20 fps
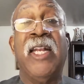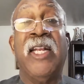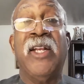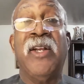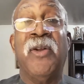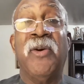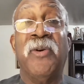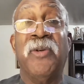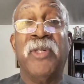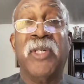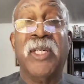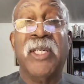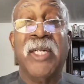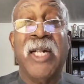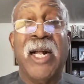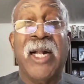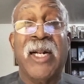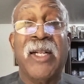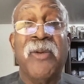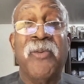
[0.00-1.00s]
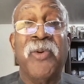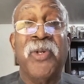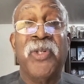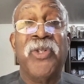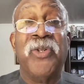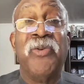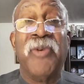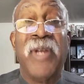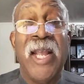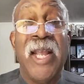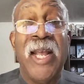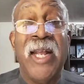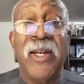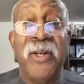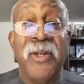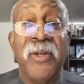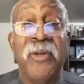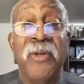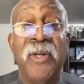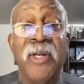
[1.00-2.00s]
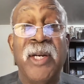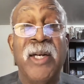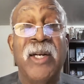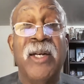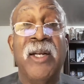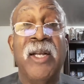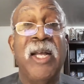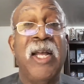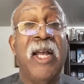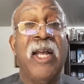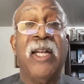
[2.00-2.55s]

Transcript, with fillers: and He knows exactly what you can do, huh?